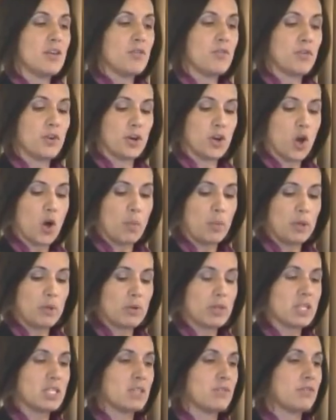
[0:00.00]
for coping
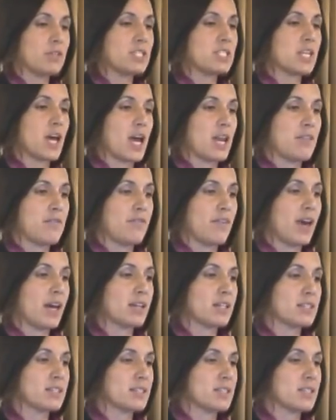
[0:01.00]
with the different side
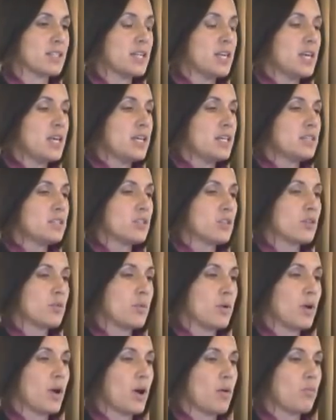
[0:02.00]
effects. So
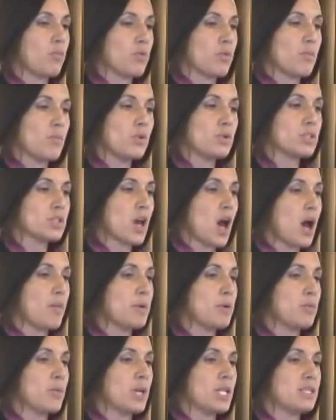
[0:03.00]
the most
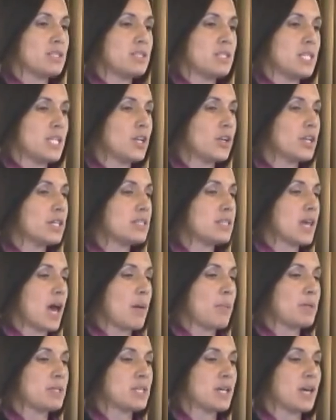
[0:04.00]
common one is decreased
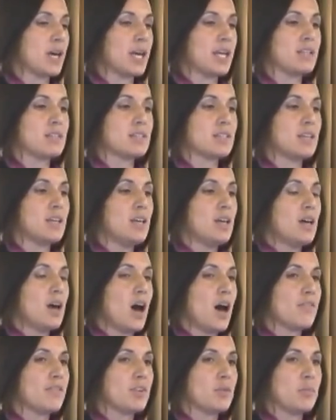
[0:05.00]
appetite.
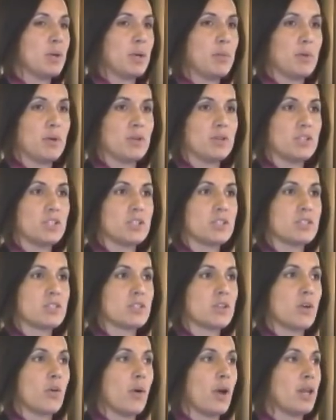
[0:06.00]
Often people just
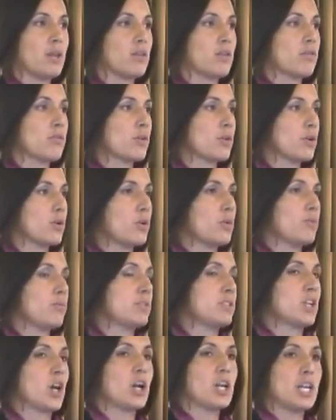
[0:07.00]

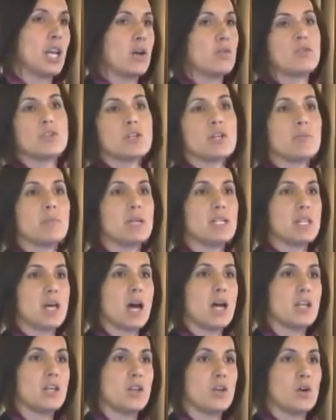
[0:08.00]
starting out treatment,
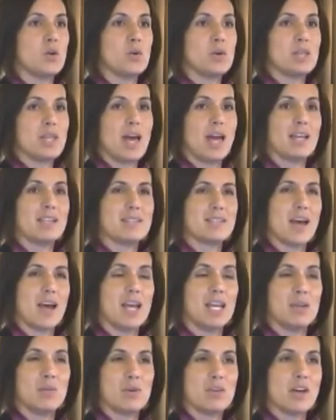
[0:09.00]
the unknown, the
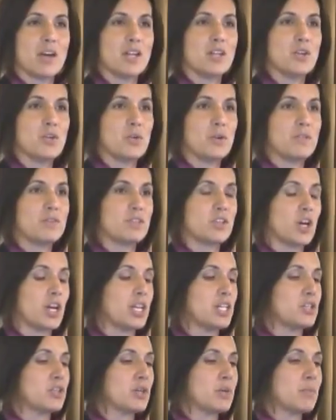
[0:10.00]
anxiety with the unknown of
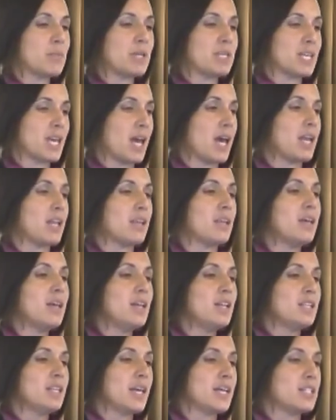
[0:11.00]
starting treatment can
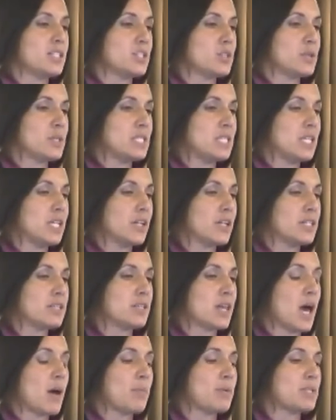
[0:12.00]
lend to a
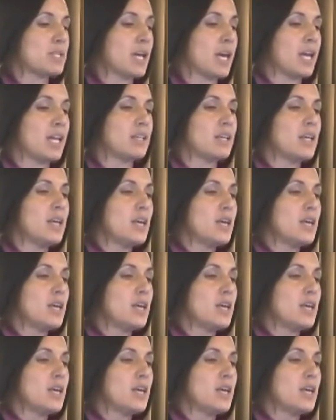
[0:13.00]
decreased appetite.